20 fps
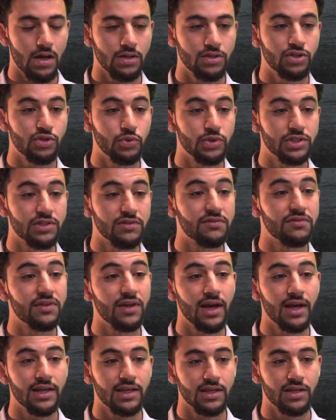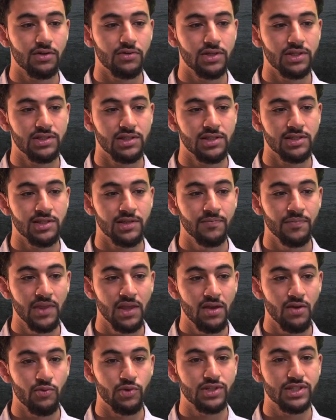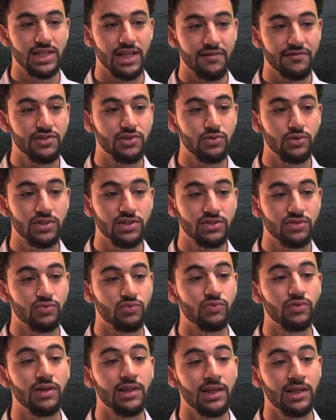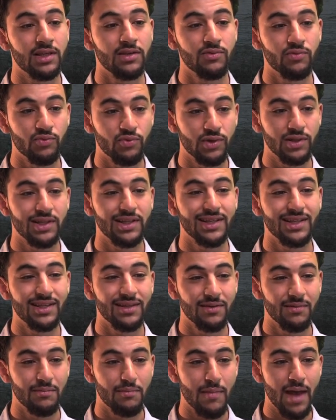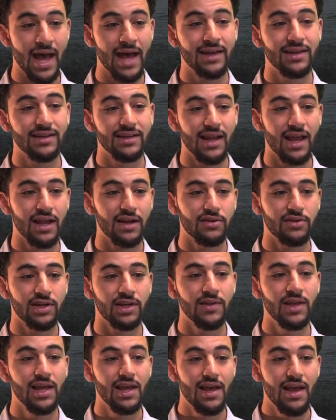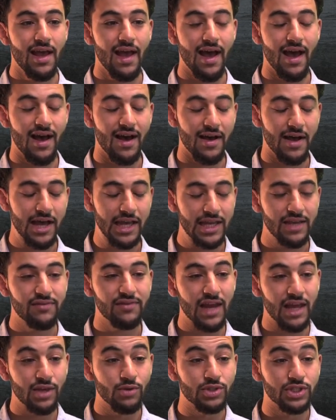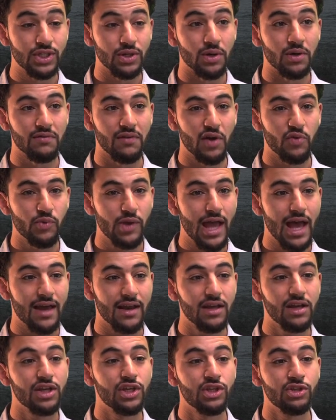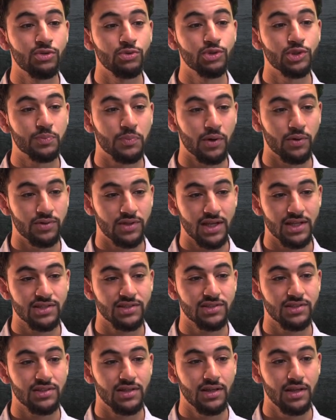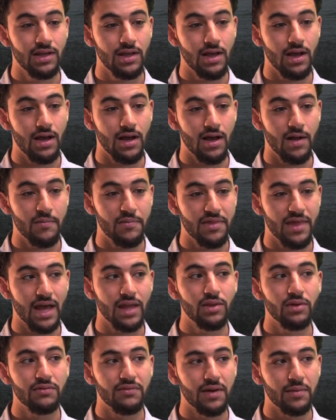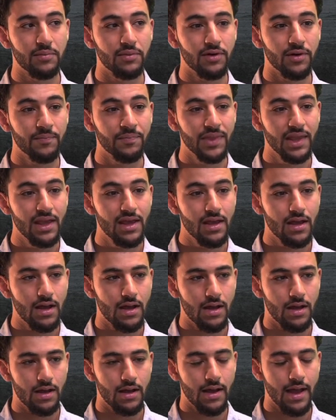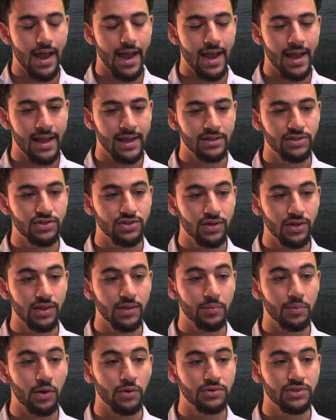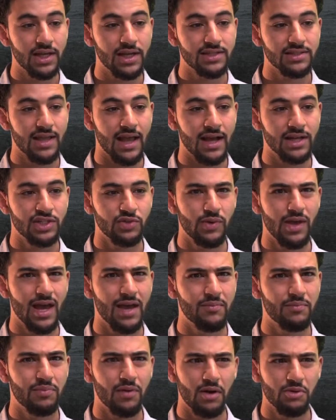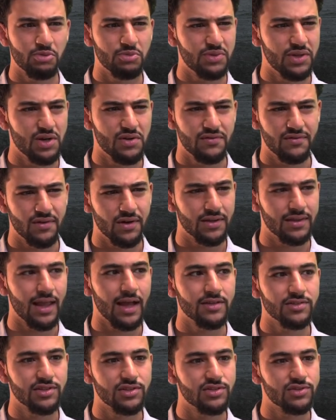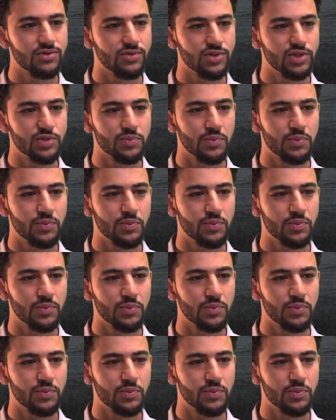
tuition fee hike increases, which left students really, really mad and angry. And even at UC Irvine, we had a huge protest that November. And during the protest, actually, we had probably over 1,000 students